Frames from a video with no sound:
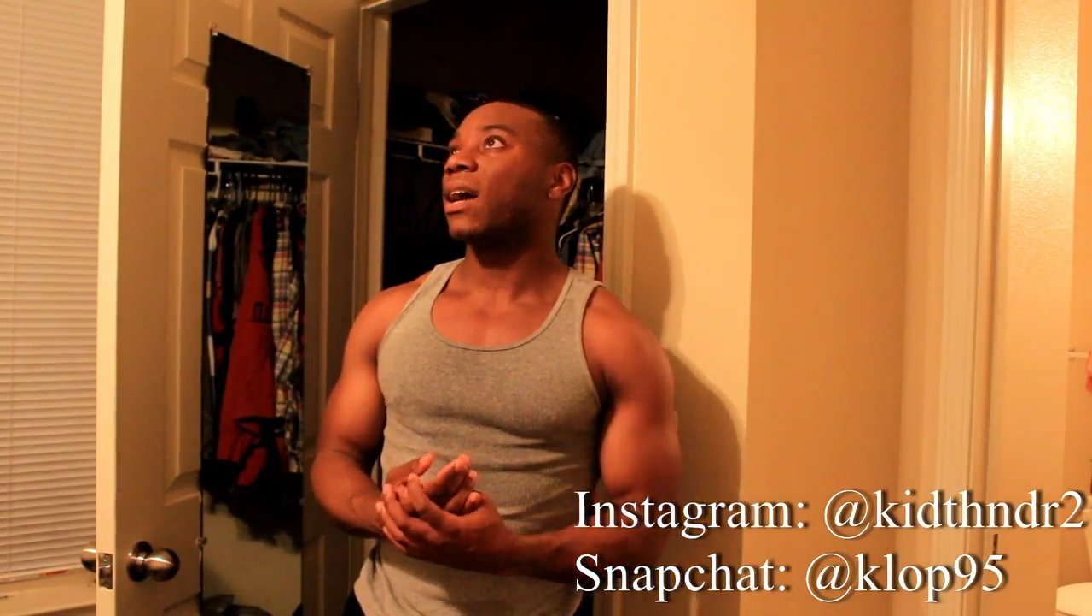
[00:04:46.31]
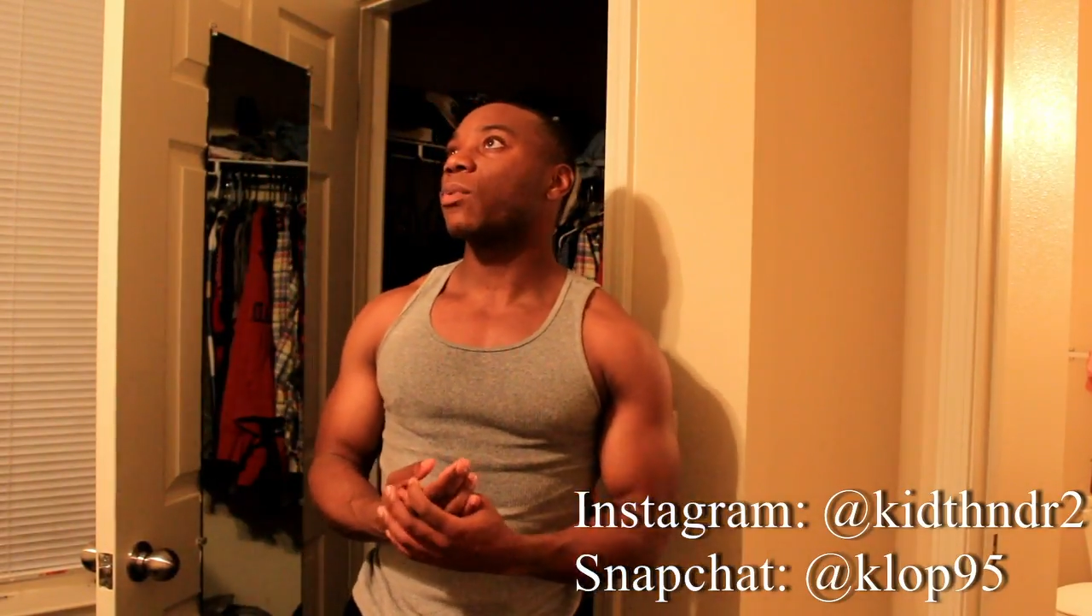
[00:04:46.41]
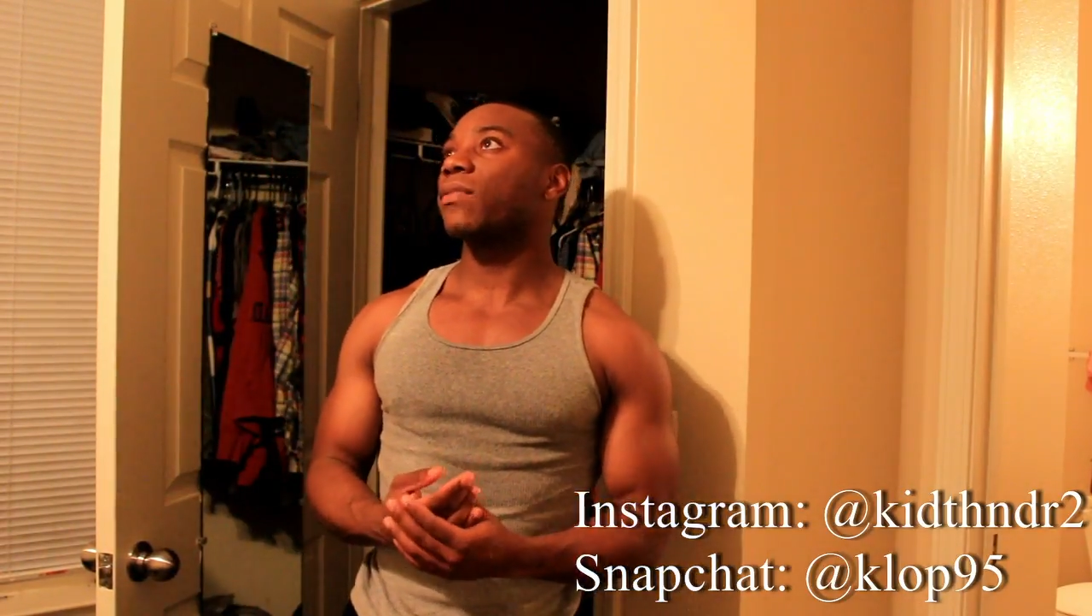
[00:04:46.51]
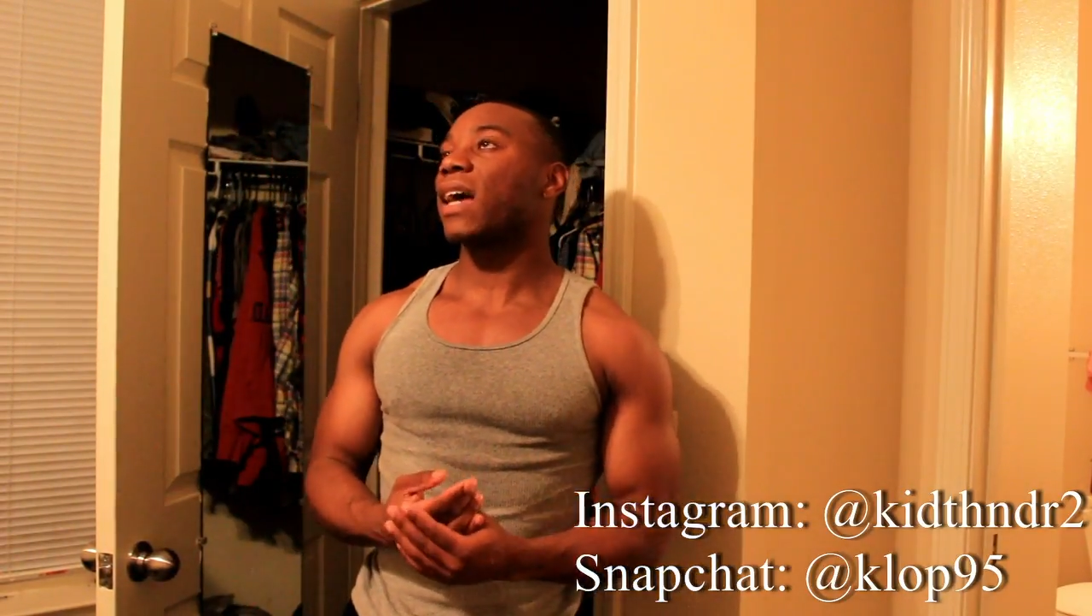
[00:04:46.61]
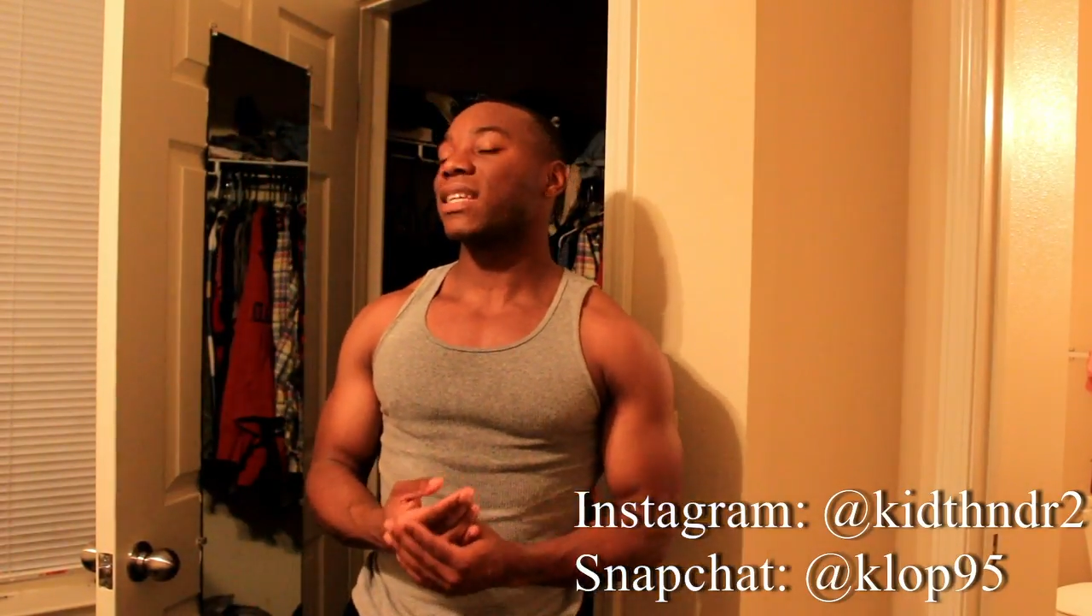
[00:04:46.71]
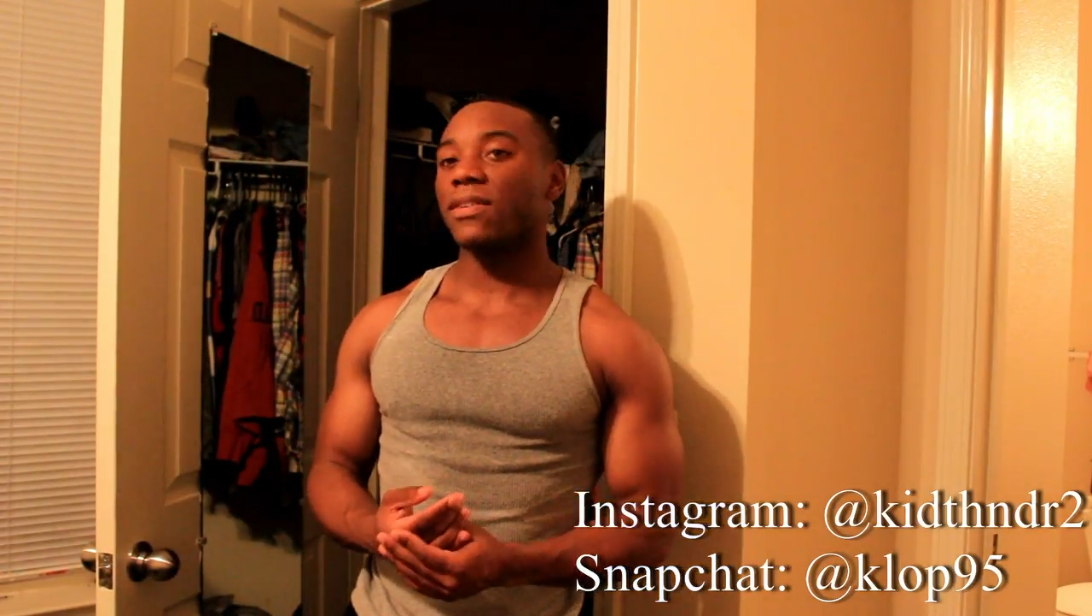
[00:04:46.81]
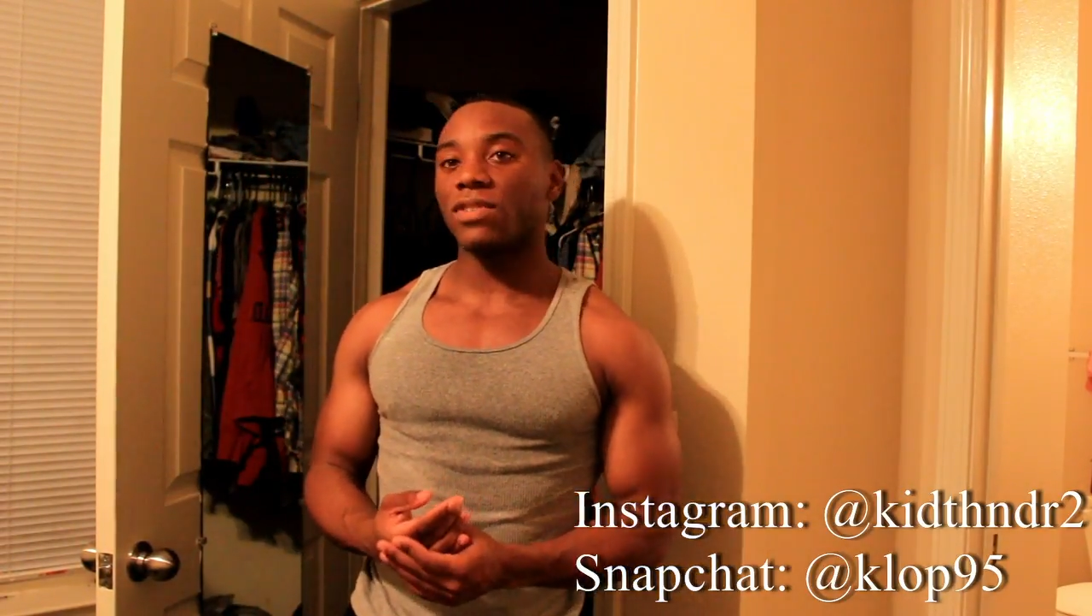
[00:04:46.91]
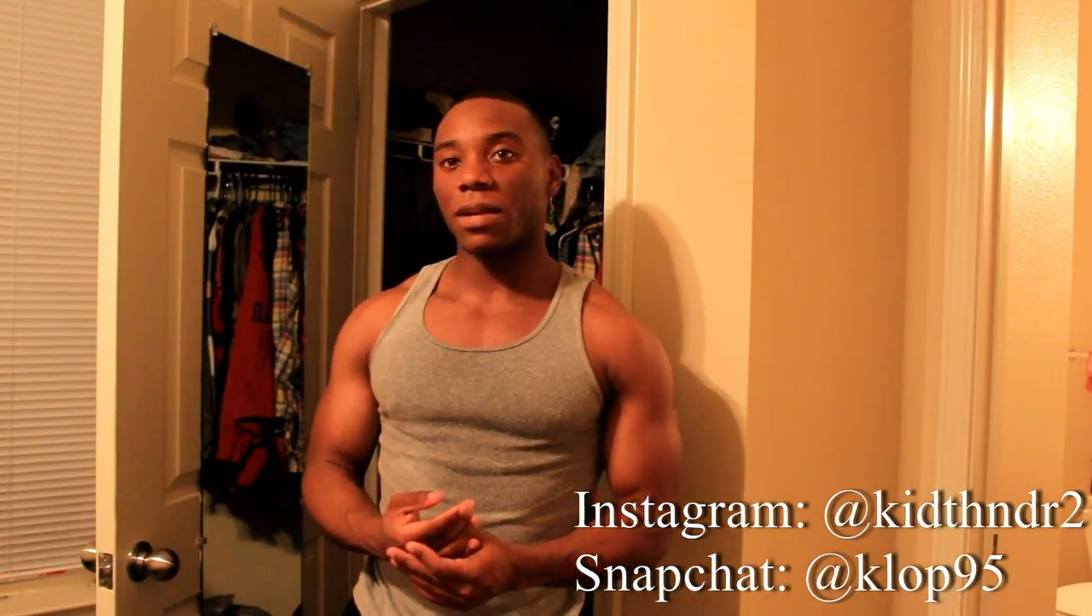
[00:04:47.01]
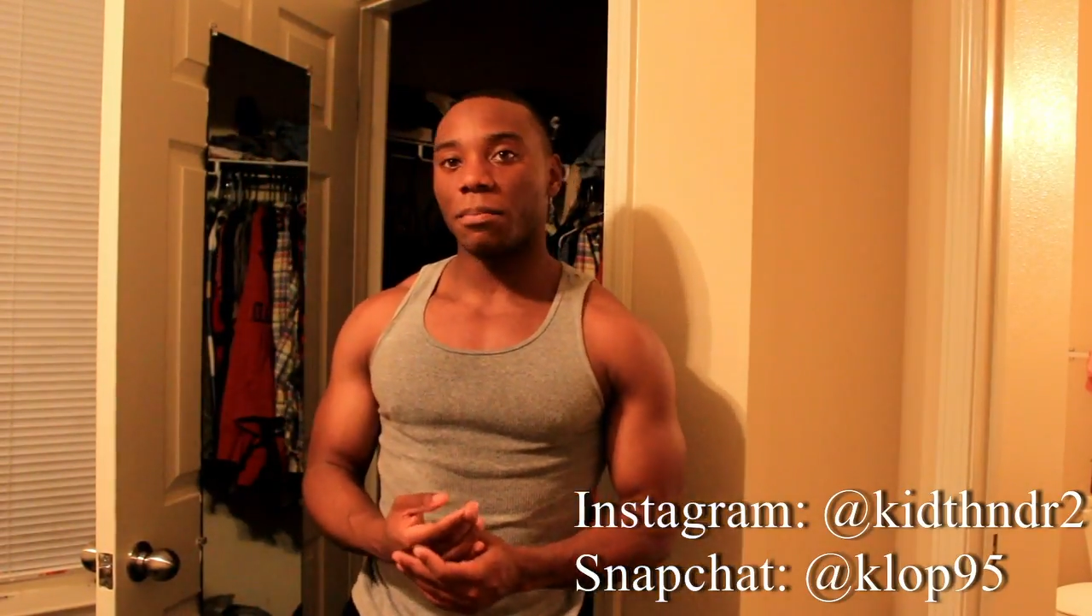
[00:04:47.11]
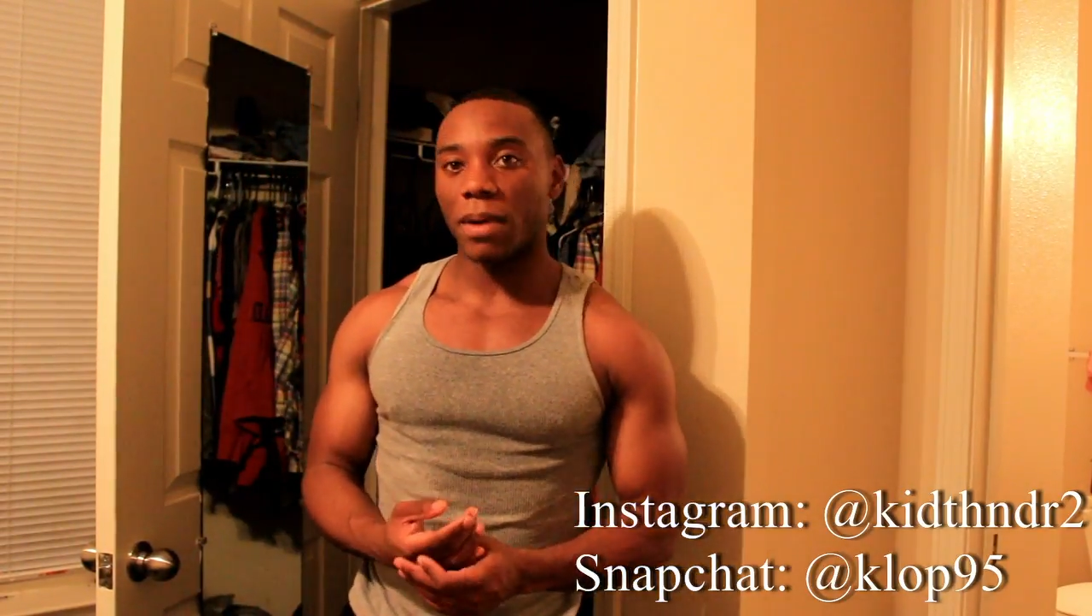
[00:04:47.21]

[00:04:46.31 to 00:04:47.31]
Would have liked to have done